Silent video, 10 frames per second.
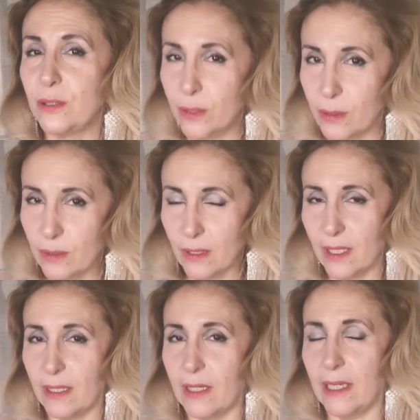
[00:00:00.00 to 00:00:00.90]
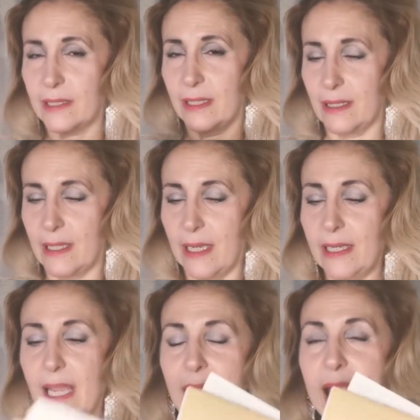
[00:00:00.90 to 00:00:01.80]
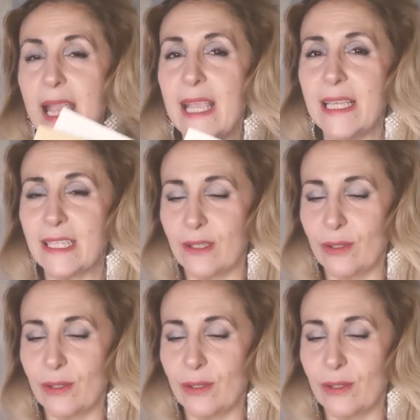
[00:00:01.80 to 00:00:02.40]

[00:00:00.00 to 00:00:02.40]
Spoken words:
do, as I said, is